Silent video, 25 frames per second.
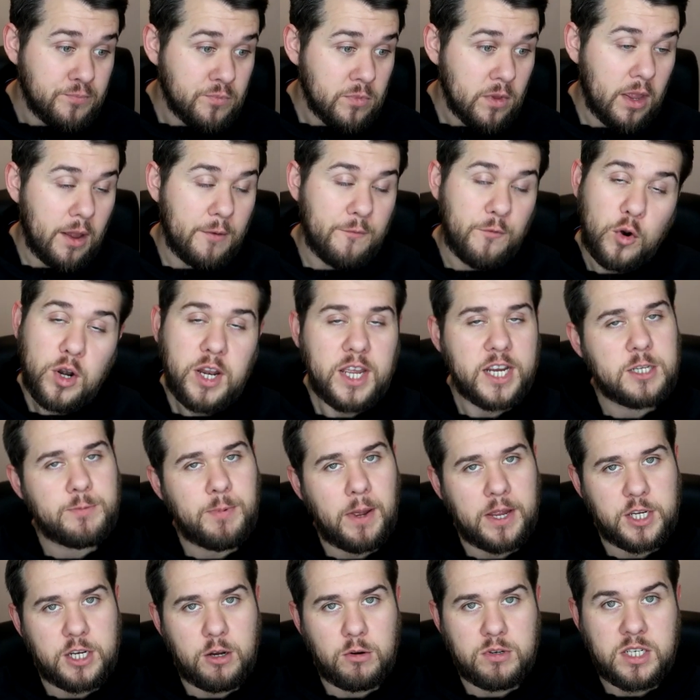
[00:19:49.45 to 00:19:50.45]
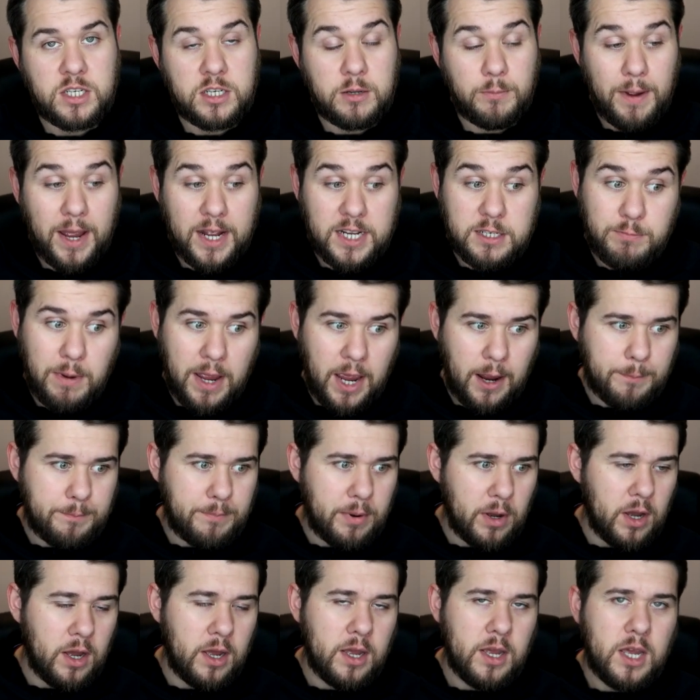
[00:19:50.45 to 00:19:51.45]
Fully expect Chelsea to bounce back,
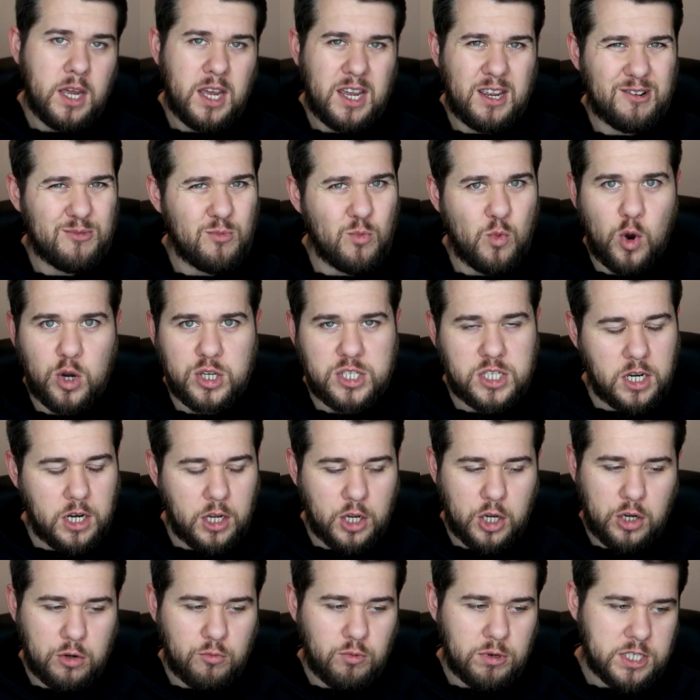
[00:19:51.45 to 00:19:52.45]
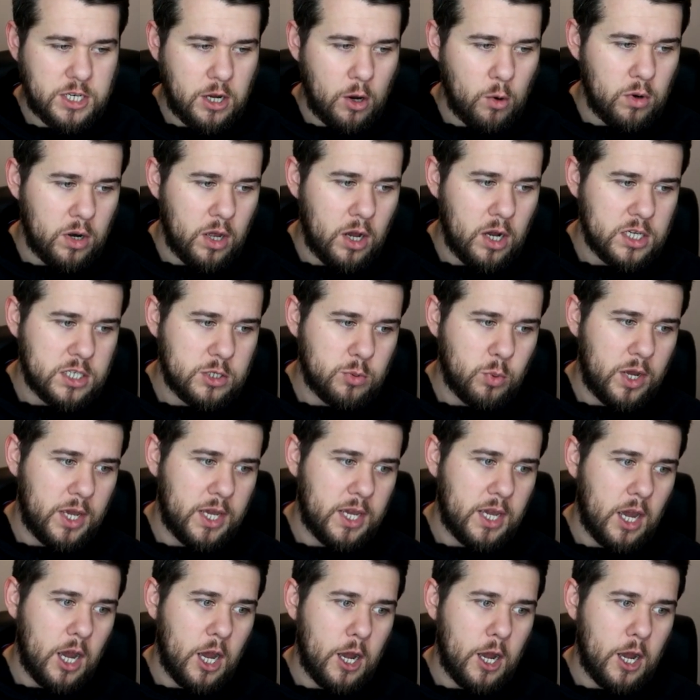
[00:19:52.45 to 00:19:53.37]
but it wasn't a good result last week.